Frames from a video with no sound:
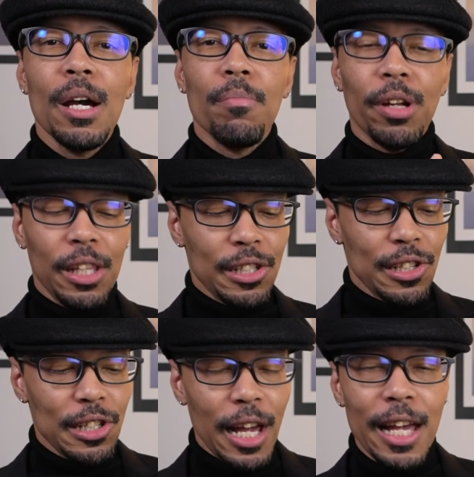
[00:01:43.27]
But this
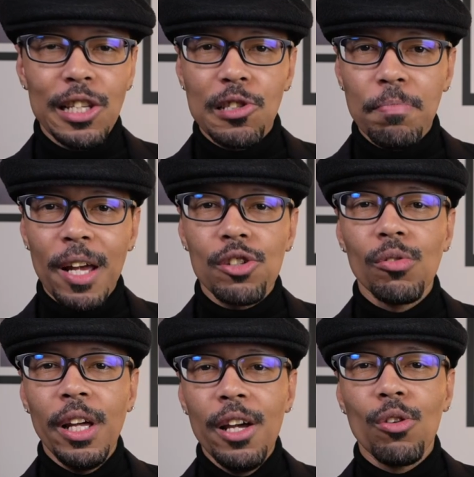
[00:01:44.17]
is a
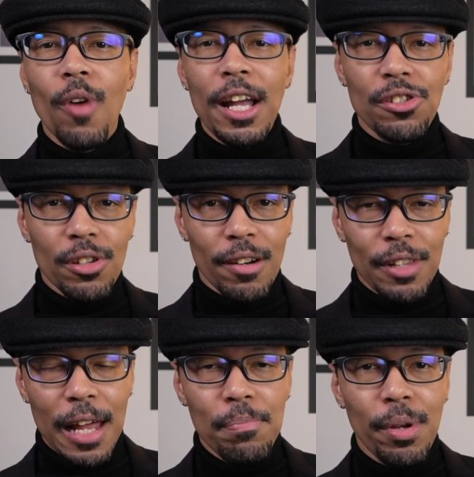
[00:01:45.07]
special iteration of
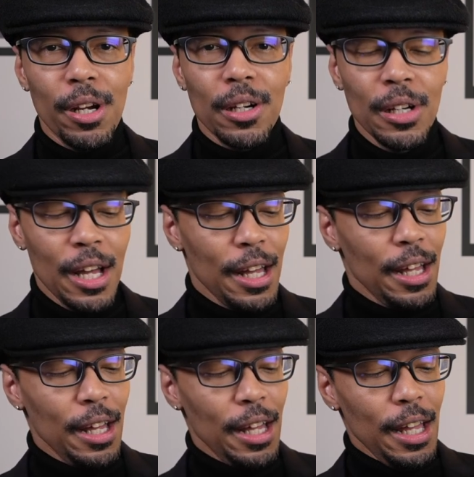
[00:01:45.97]
that beer
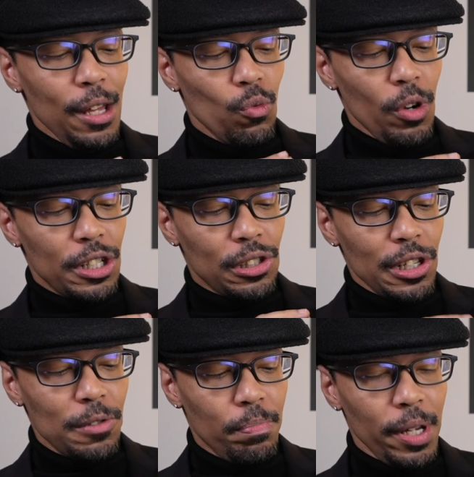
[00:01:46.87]
in which
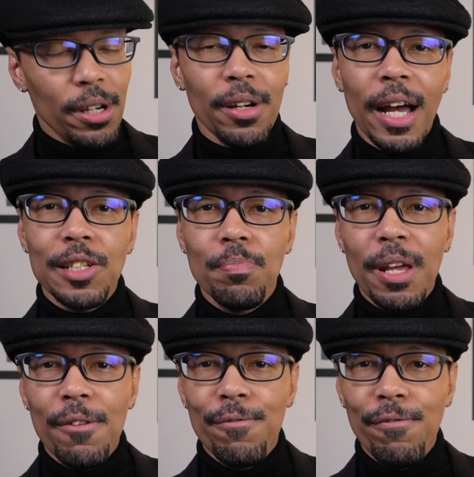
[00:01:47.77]
this beer has
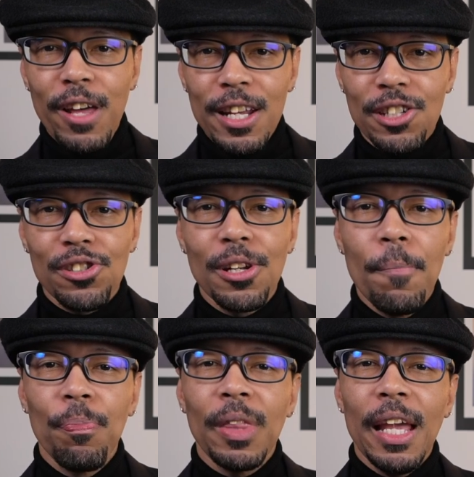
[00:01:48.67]
been finished
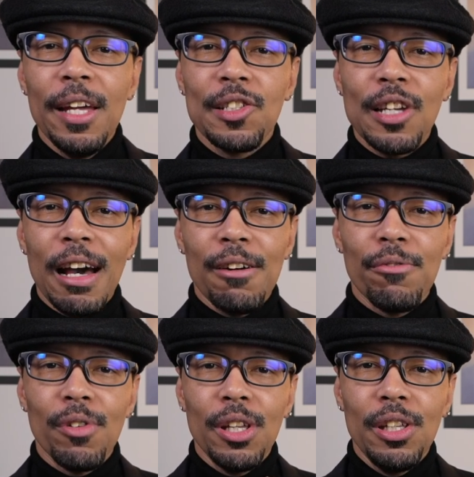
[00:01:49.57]
inside
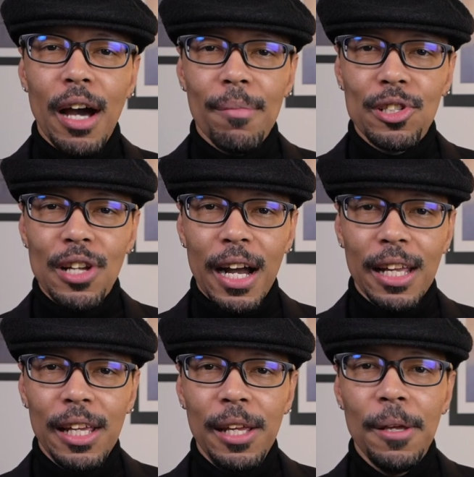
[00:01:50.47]
of
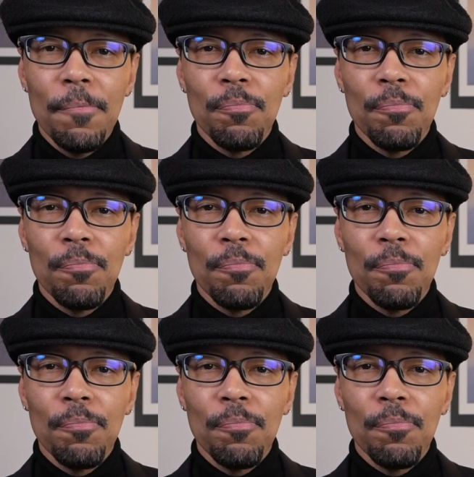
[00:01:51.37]
Yamazaki